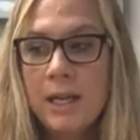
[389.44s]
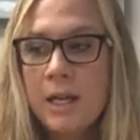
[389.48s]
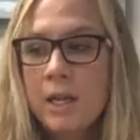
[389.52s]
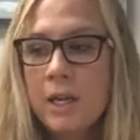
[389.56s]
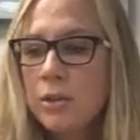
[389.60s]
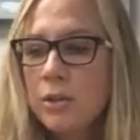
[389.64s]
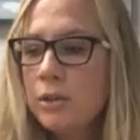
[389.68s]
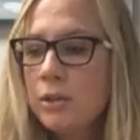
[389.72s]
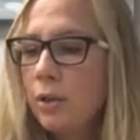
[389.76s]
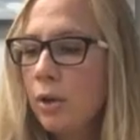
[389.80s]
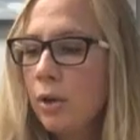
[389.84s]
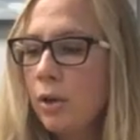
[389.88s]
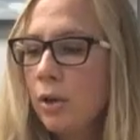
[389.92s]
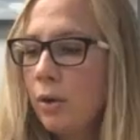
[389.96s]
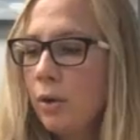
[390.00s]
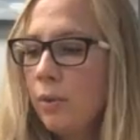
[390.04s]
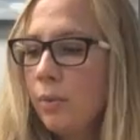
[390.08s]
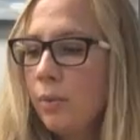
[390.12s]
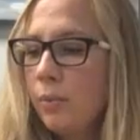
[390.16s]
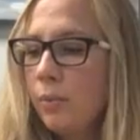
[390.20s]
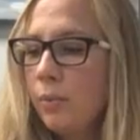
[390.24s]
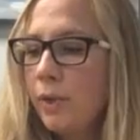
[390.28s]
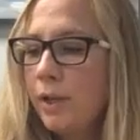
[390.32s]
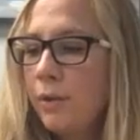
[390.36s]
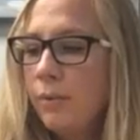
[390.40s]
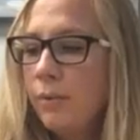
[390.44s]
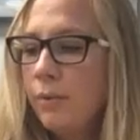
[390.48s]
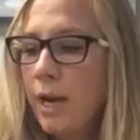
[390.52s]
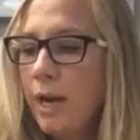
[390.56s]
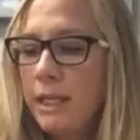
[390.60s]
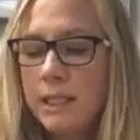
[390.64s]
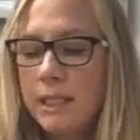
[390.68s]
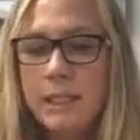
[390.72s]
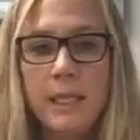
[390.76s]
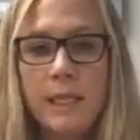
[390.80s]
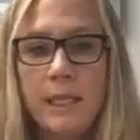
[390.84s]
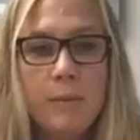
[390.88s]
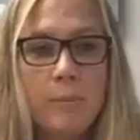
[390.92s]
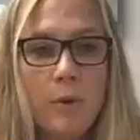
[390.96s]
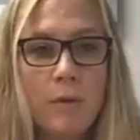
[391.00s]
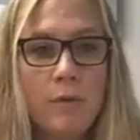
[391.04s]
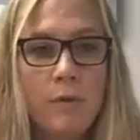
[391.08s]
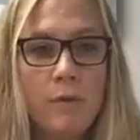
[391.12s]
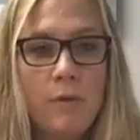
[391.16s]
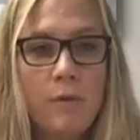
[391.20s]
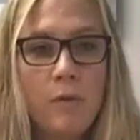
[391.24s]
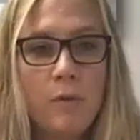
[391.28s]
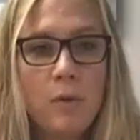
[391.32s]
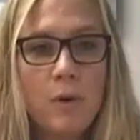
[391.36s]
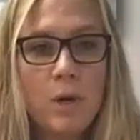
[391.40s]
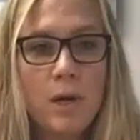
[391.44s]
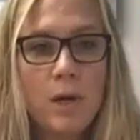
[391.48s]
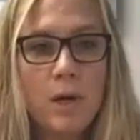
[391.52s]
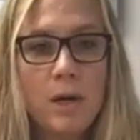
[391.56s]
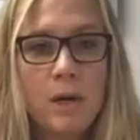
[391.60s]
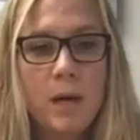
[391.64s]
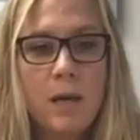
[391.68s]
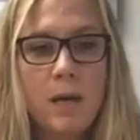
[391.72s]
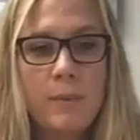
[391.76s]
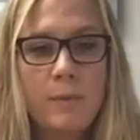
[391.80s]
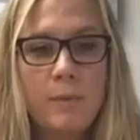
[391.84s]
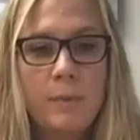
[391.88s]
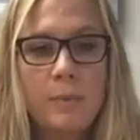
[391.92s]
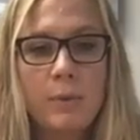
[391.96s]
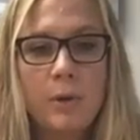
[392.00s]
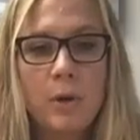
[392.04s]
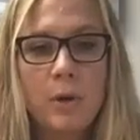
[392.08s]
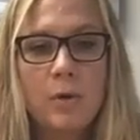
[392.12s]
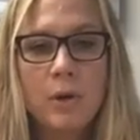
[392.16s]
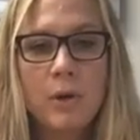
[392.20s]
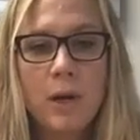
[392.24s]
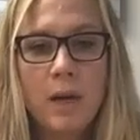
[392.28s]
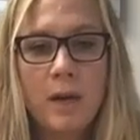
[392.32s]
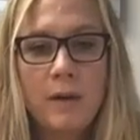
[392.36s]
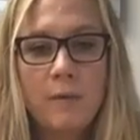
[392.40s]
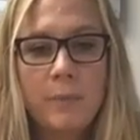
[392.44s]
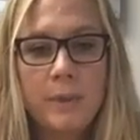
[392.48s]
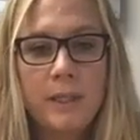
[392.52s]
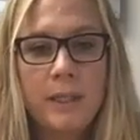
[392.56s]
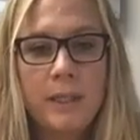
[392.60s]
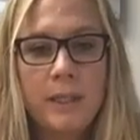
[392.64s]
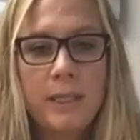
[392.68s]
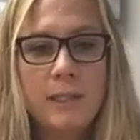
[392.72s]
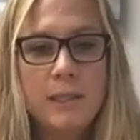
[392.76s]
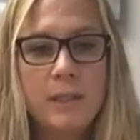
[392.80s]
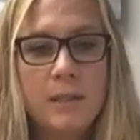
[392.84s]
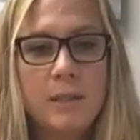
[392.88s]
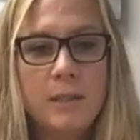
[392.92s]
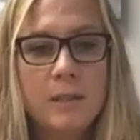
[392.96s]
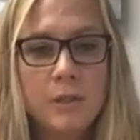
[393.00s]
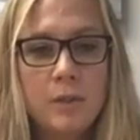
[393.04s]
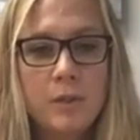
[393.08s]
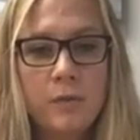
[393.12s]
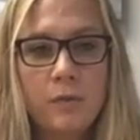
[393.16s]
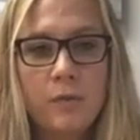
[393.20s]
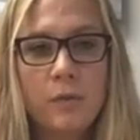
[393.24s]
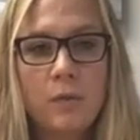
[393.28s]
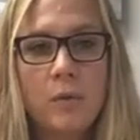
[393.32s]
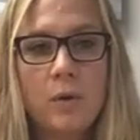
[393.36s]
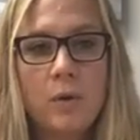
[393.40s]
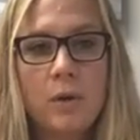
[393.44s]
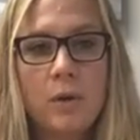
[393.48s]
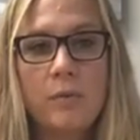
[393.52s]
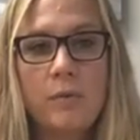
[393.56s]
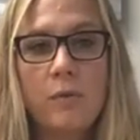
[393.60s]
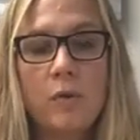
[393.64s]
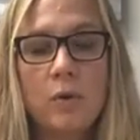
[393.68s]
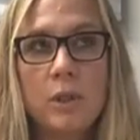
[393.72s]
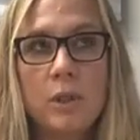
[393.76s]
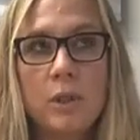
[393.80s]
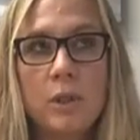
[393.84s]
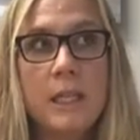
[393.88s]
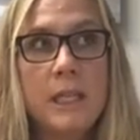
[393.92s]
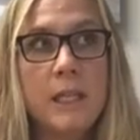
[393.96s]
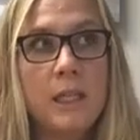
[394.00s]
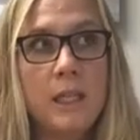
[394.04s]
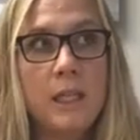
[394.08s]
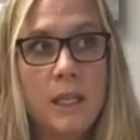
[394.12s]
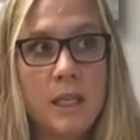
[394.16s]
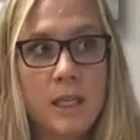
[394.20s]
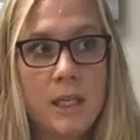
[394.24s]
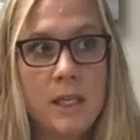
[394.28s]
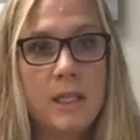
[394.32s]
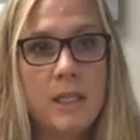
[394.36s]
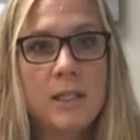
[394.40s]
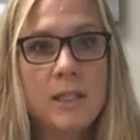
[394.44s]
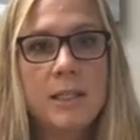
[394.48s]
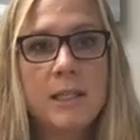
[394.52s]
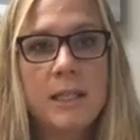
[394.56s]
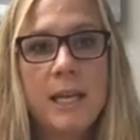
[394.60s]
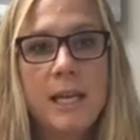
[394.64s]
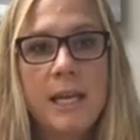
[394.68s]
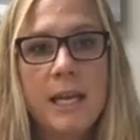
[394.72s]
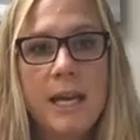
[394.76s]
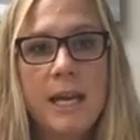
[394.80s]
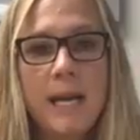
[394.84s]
So we run a team of 4. I'm a broker. I've been licensed for 14 years.